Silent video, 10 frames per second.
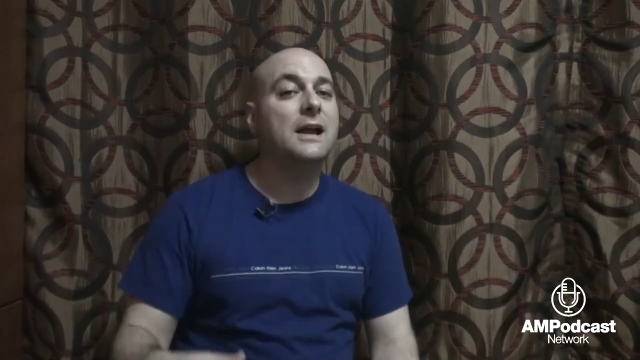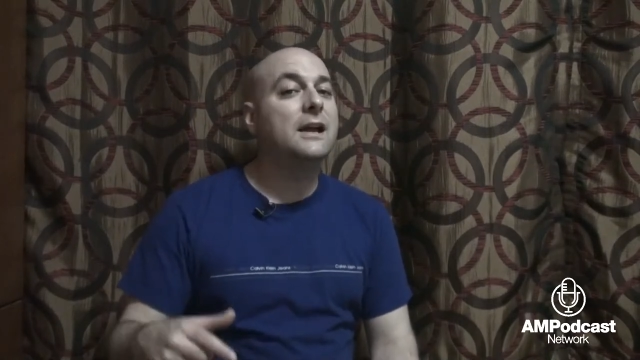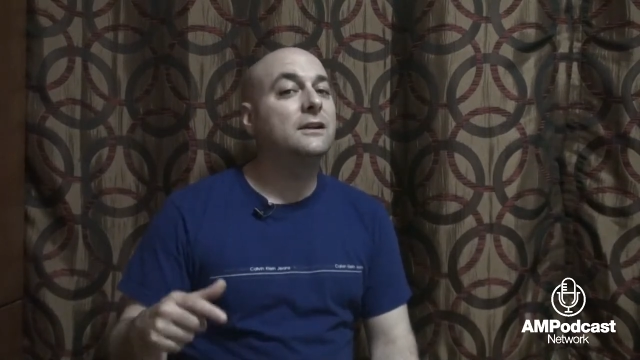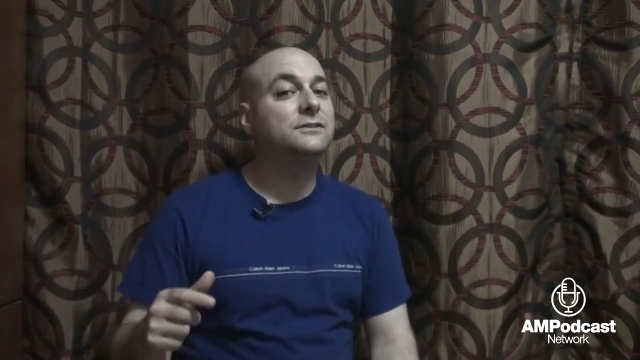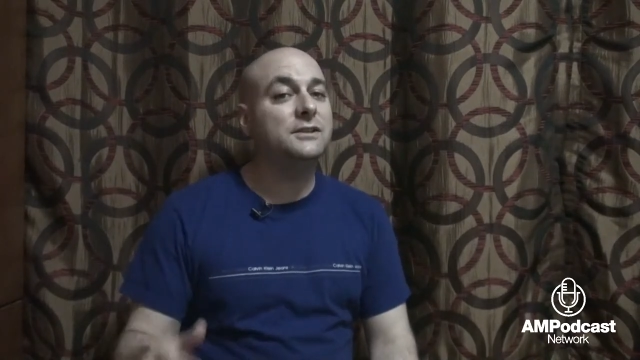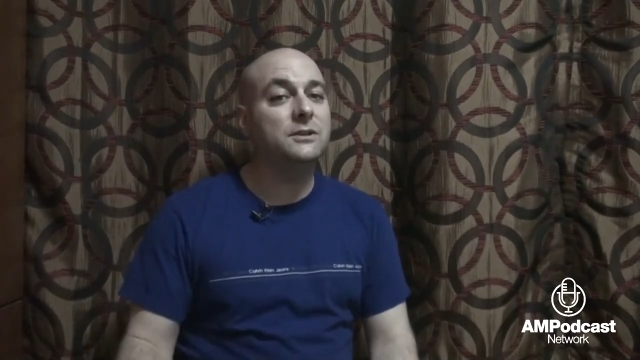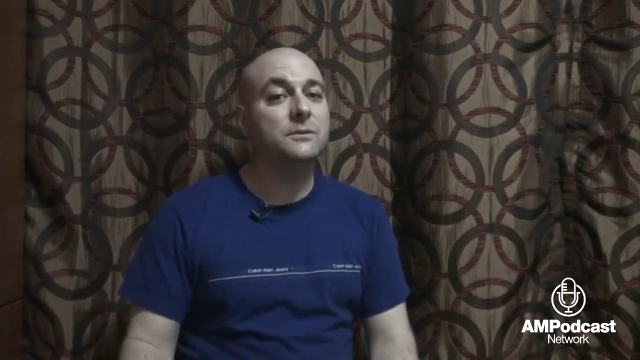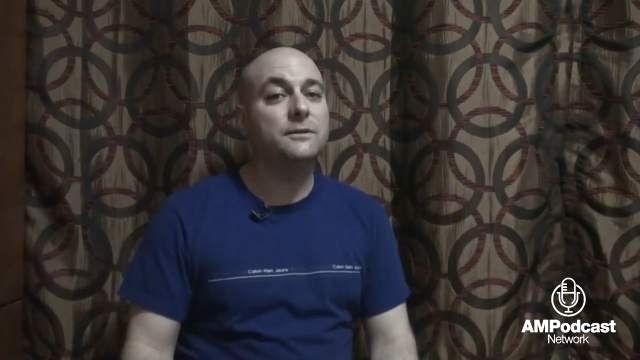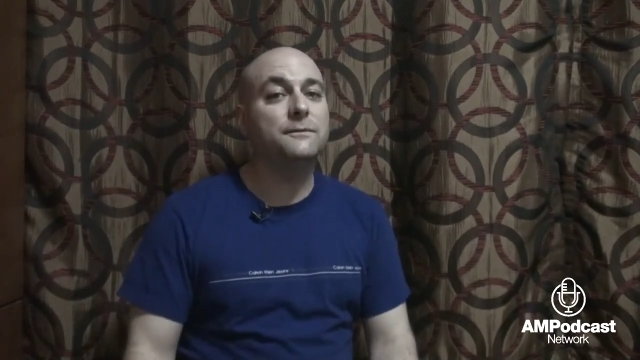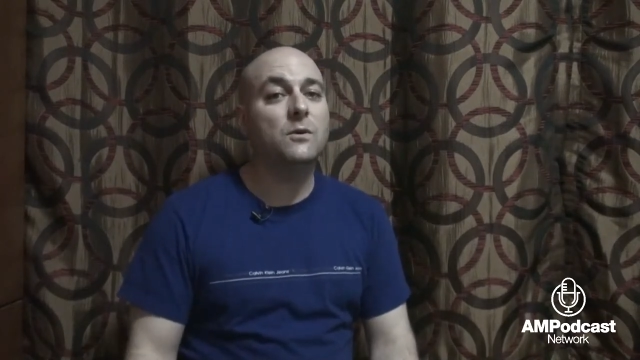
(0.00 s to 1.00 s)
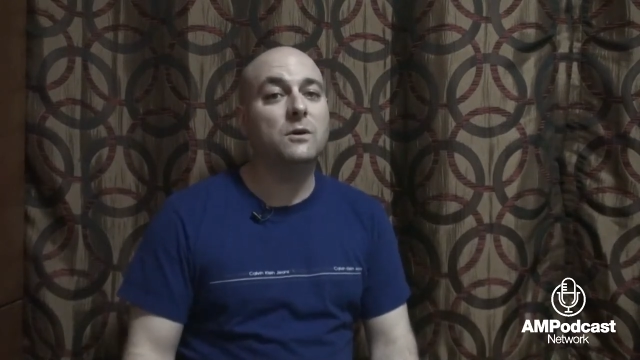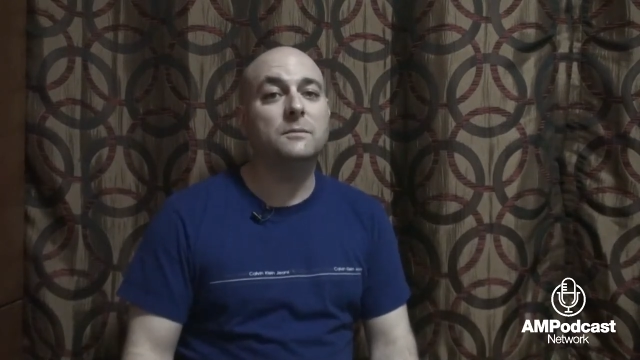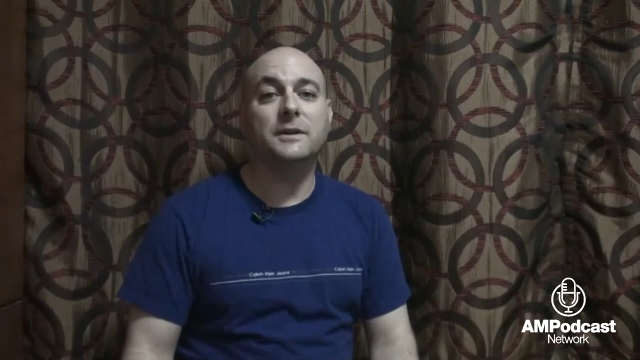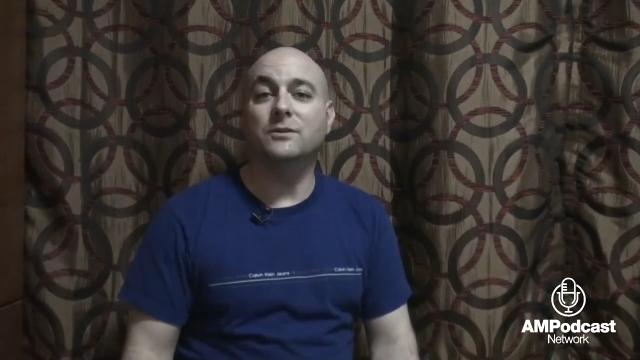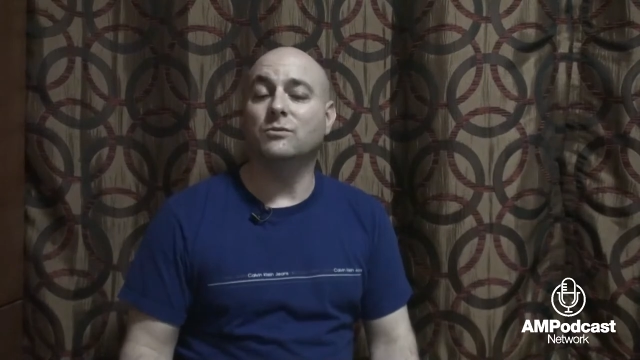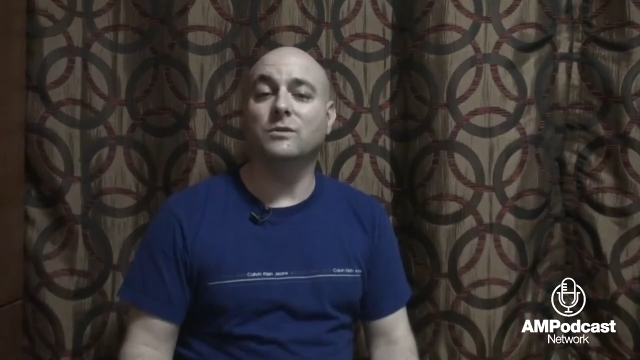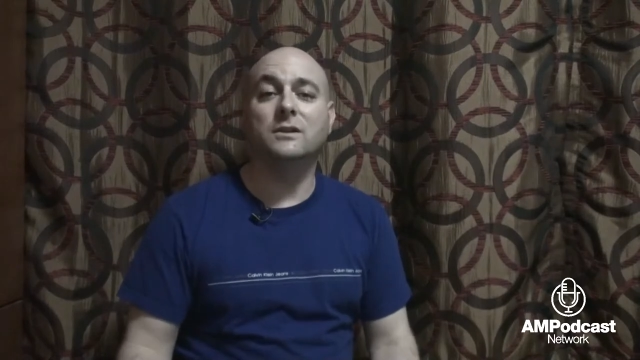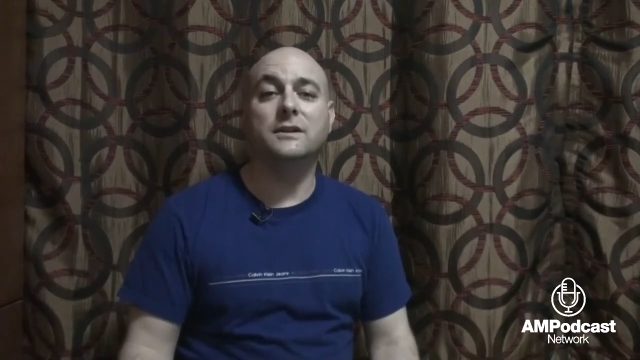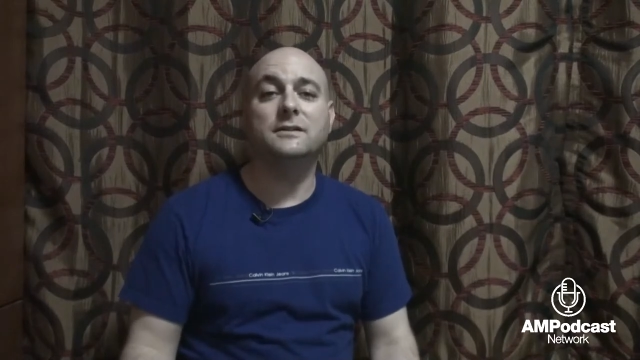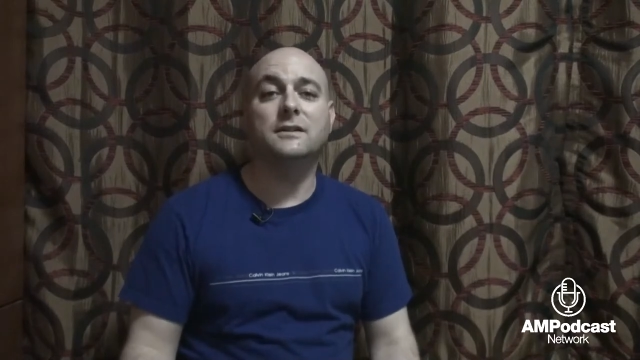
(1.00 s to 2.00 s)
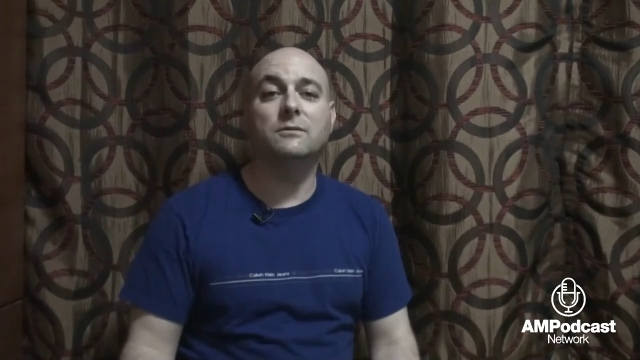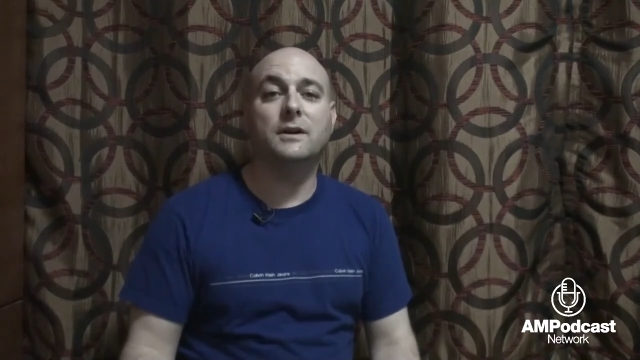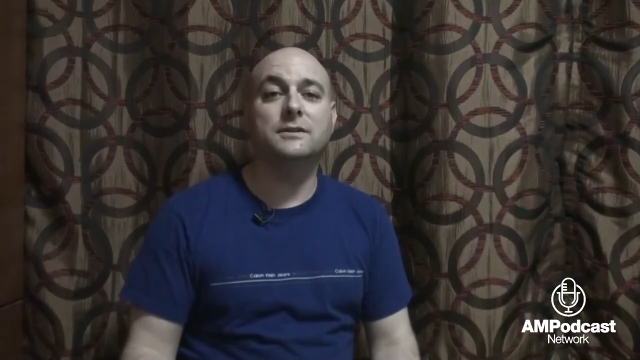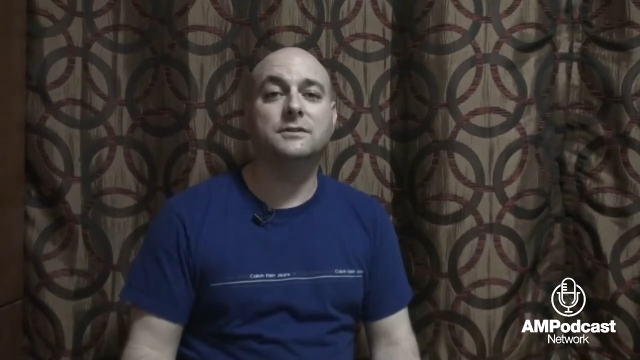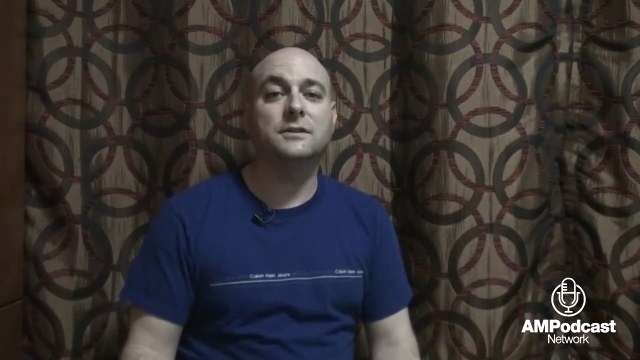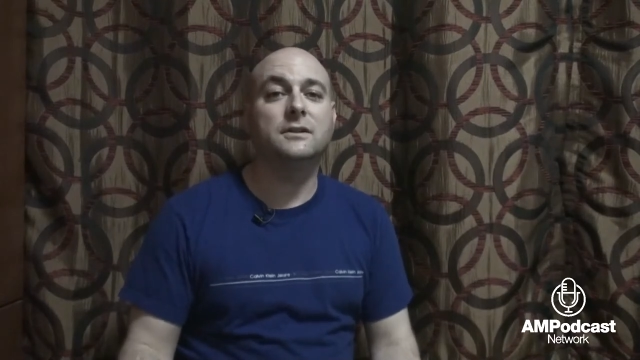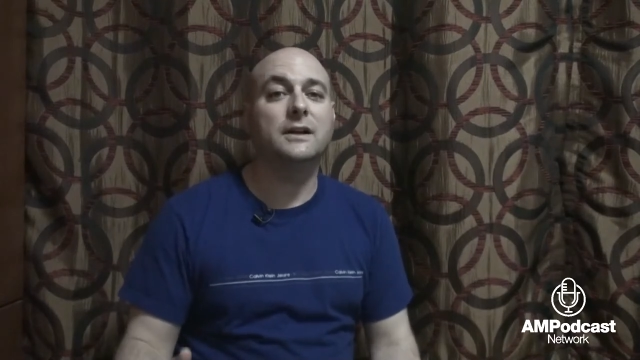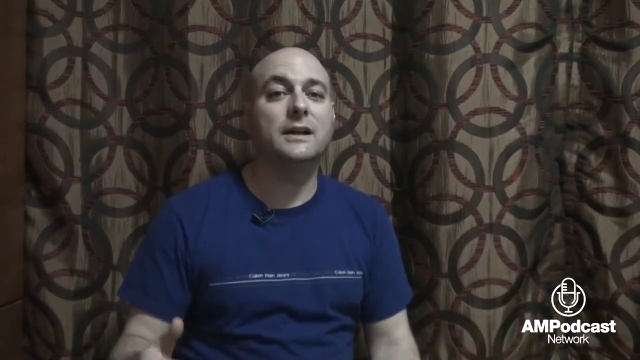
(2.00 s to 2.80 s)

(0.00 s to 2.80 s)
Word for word: and I'll see you in the forum. It's really easy to register